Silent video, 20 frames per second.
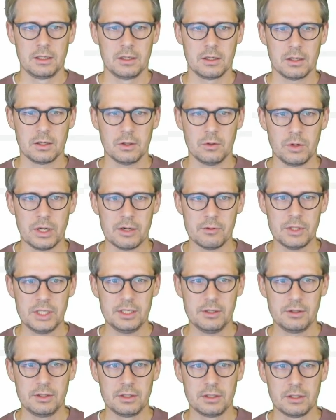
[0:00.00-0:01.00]
Go down
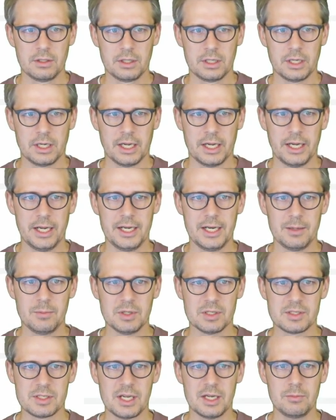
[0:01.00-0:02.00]
here, enable
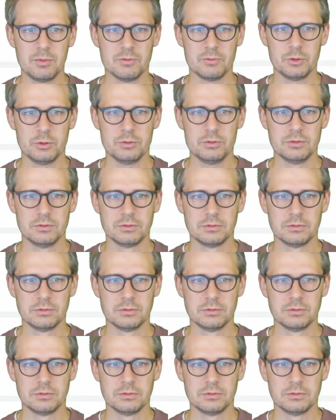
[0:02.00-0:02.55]
table view.